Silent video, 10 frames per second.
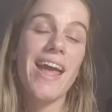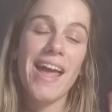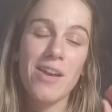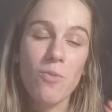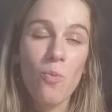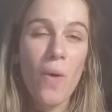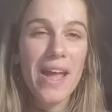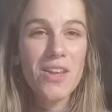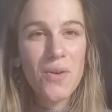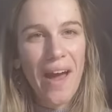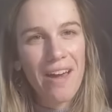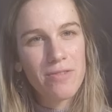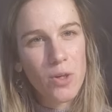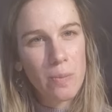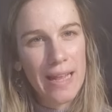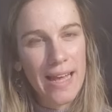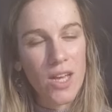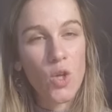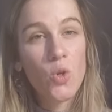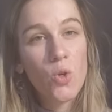and when you have your
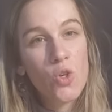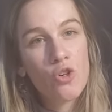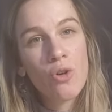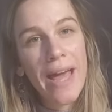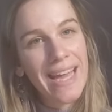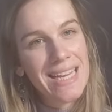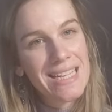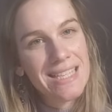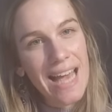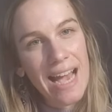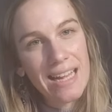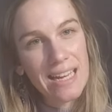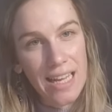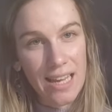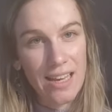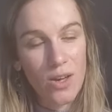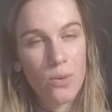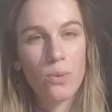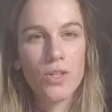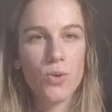plan, you know exactly
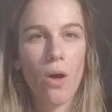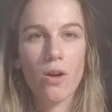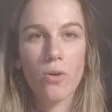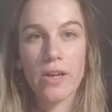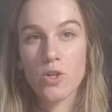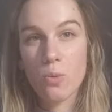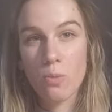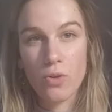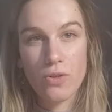what you are going to